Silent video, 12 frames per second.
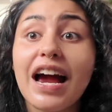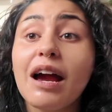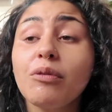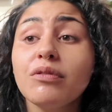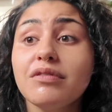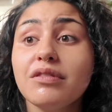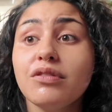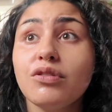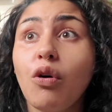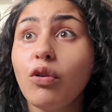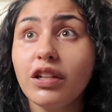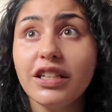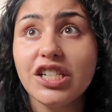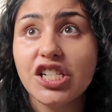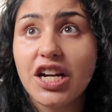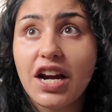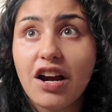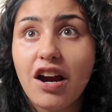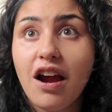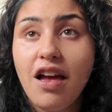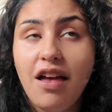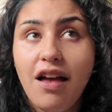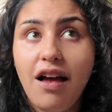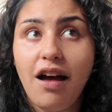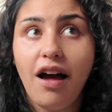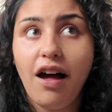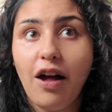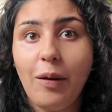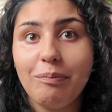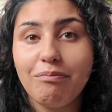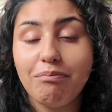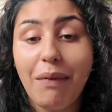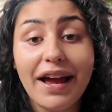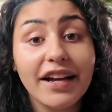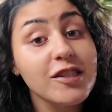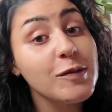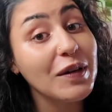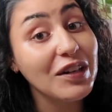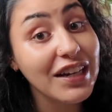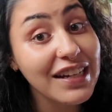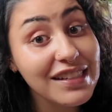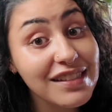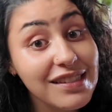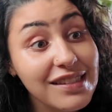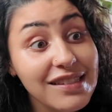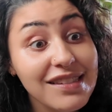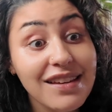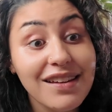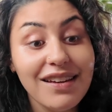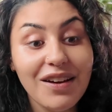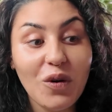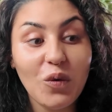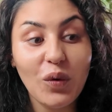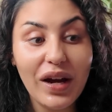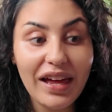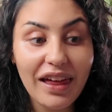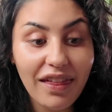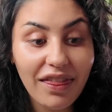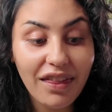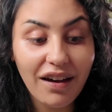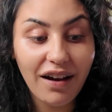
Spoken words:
I will totally share my experience with